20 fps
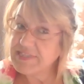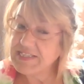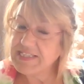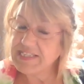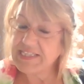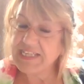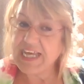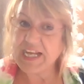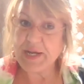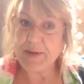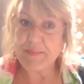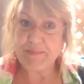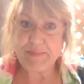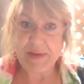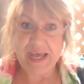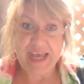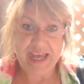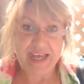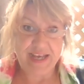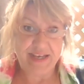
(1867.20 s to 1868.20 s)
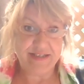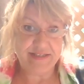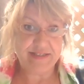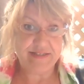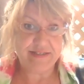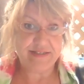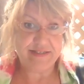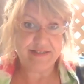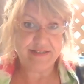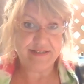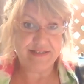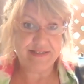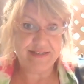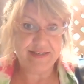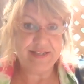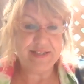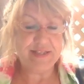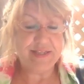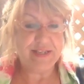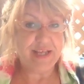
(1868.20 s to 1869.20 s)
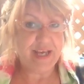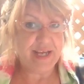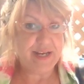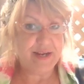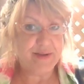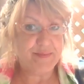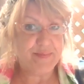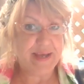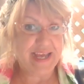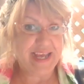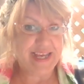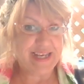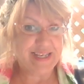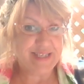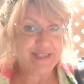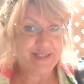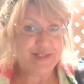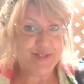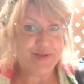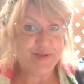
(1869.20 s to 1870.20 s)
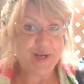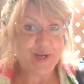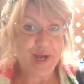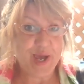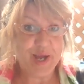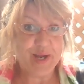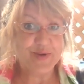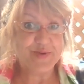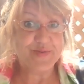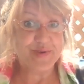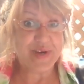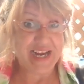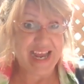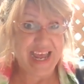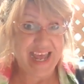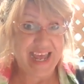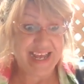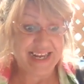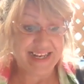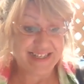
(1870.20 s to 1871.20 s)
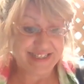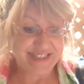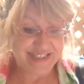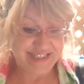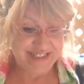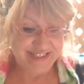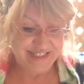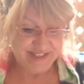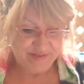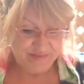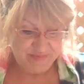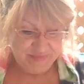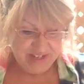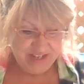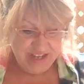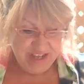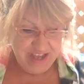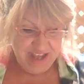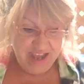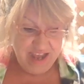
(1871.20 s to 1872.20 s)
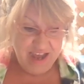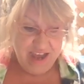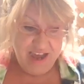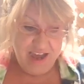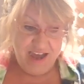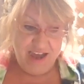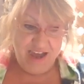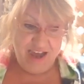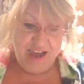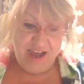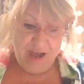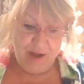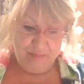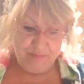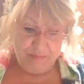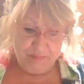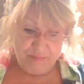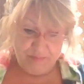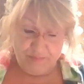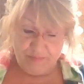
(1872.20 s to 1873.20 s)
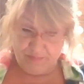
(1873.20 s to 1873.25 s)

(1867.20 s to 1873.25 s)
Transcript: let it pass. Let it pass. Do not react. Um,